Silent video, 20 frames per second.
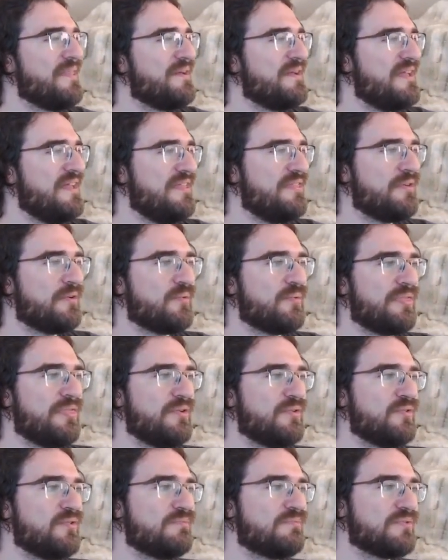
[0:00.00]
either with the
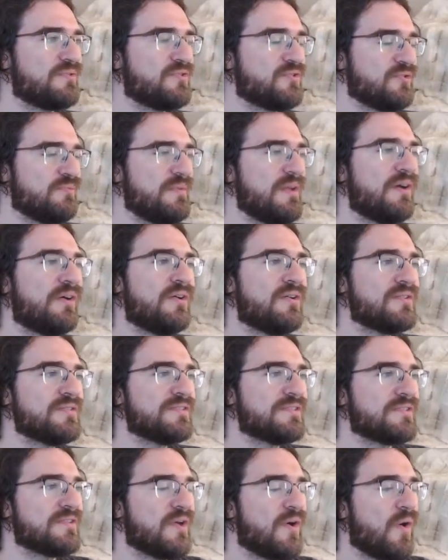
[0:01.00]
Ubuntu
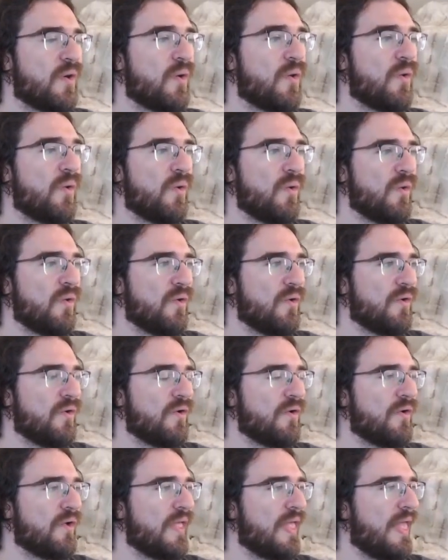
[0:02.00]
mirrors,
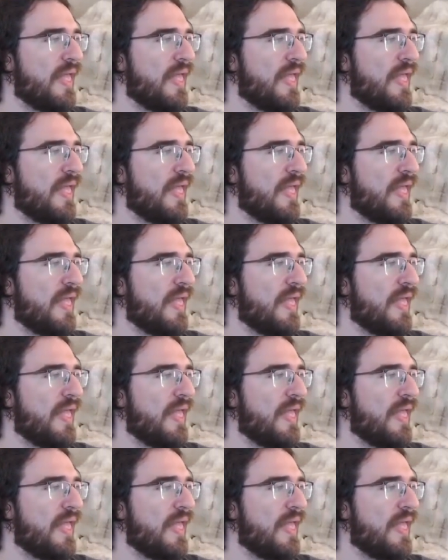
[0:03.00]
or